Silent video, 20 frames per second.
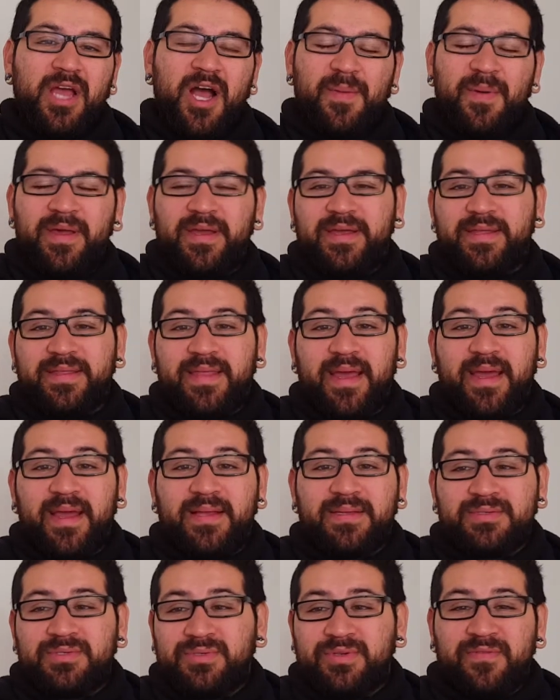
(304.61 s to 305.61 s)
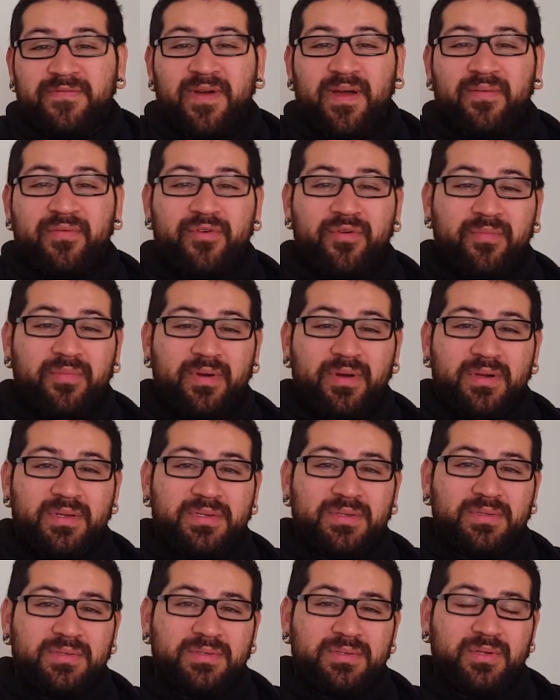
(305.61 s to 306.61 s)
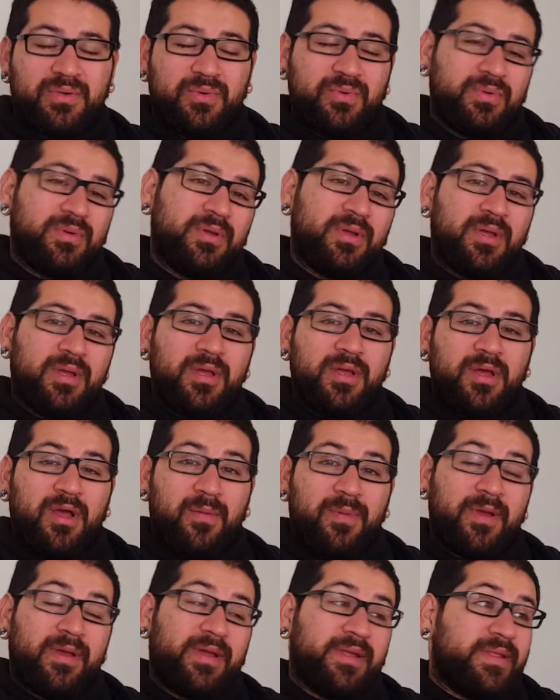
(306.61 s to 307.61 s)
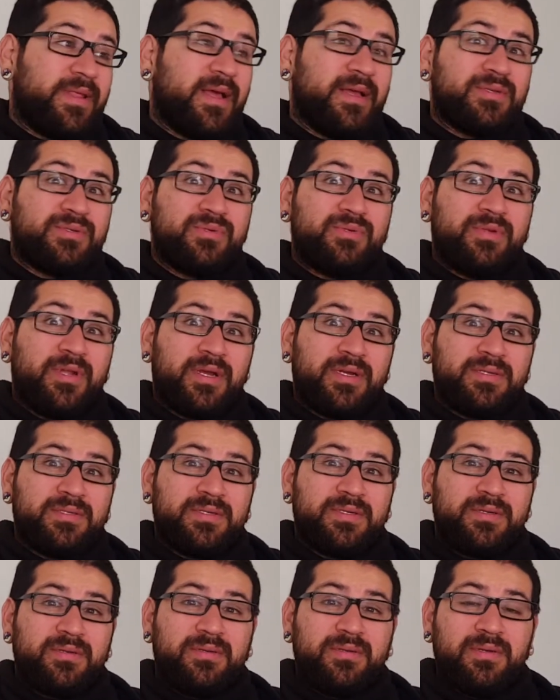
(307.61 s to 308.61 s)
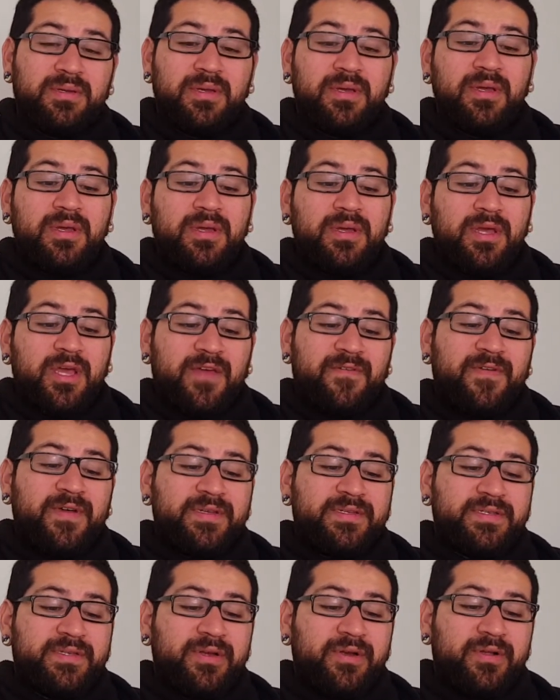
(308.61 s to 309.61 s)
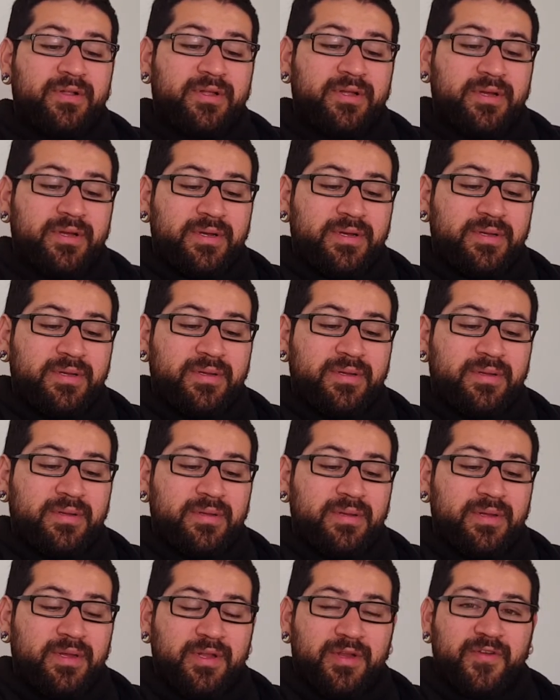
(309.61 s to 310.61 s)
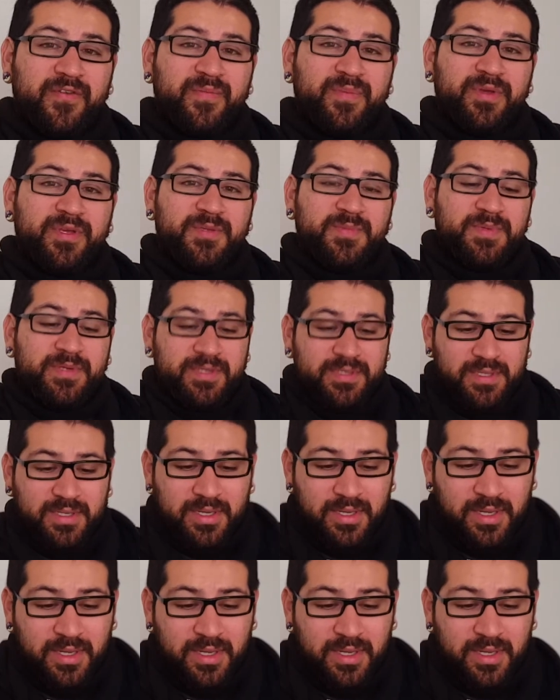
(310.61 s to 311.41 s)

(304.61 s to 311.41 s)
I'll probably get that because it's only $500, so I'll probably get that soon actually, if I sell enough PSPs.